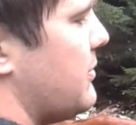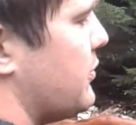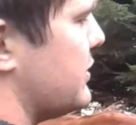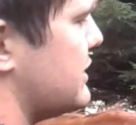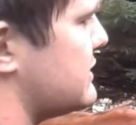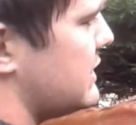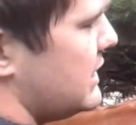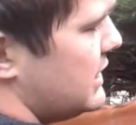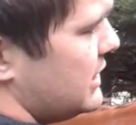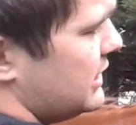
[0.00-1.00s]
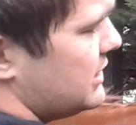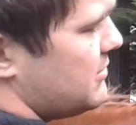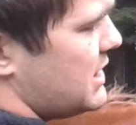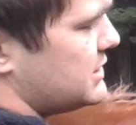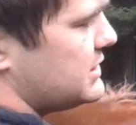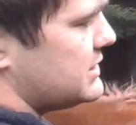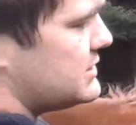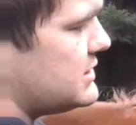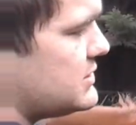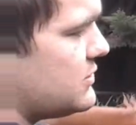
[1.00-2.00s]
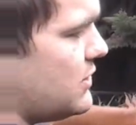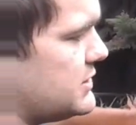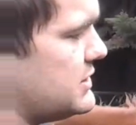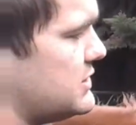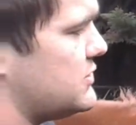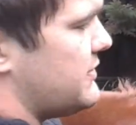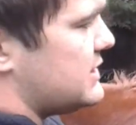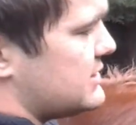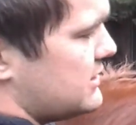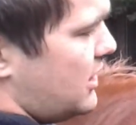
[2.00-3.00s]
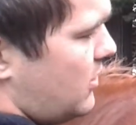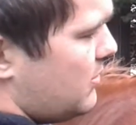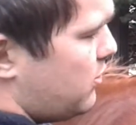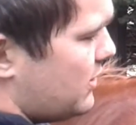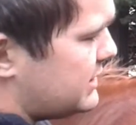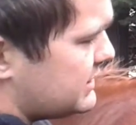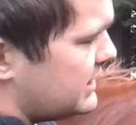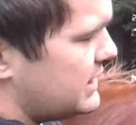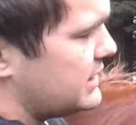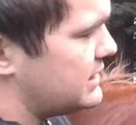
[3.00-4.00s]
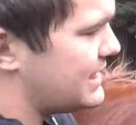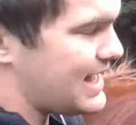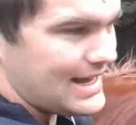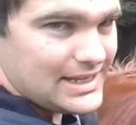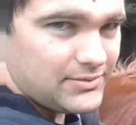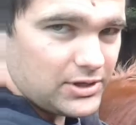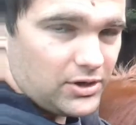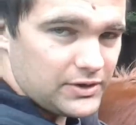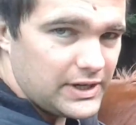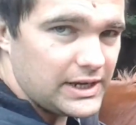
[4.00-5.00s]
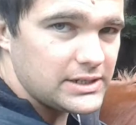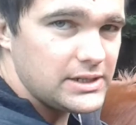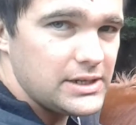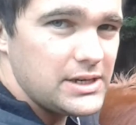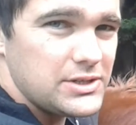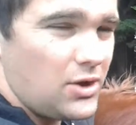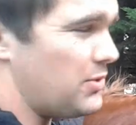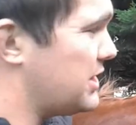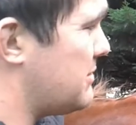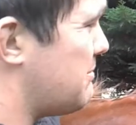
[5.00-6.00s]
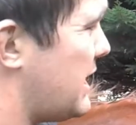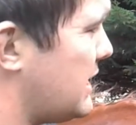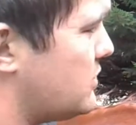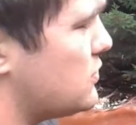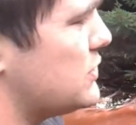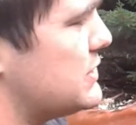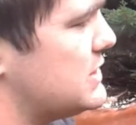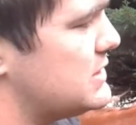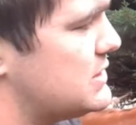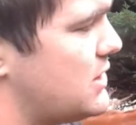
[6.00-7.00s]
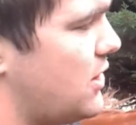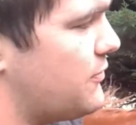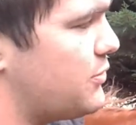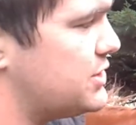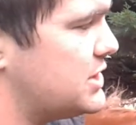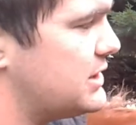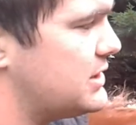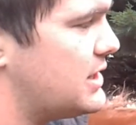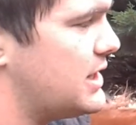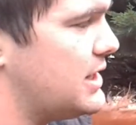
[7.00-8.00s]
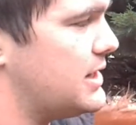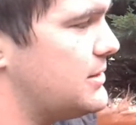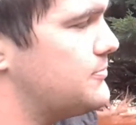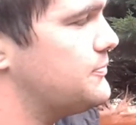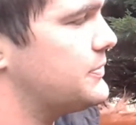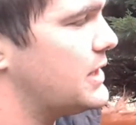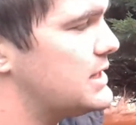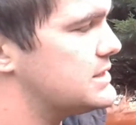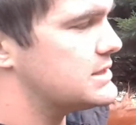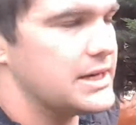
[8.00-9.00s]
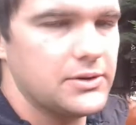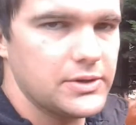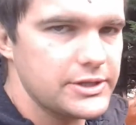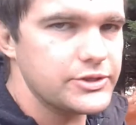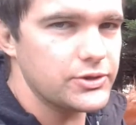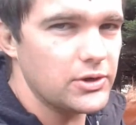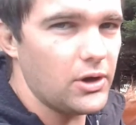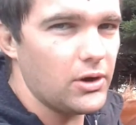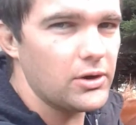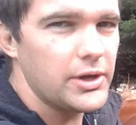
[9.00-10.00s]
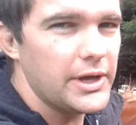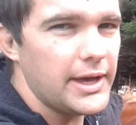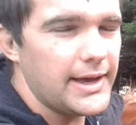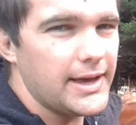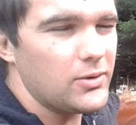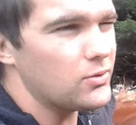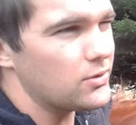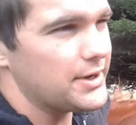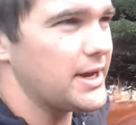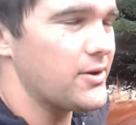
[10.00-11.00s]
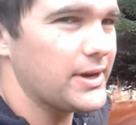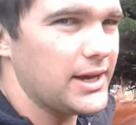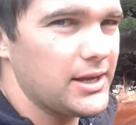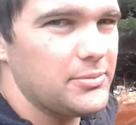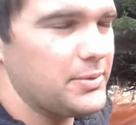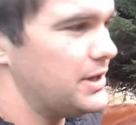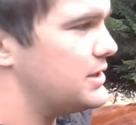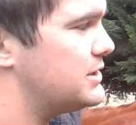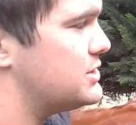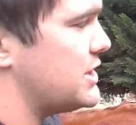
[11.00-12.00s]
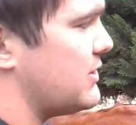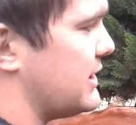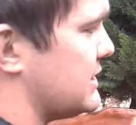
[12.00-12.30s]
upwards, you can imagine that it sits across, and then sort of at this lower point you get uneven contact. So one of the main causes of bridging is a saddle that's too long or a narrow gullet. But generally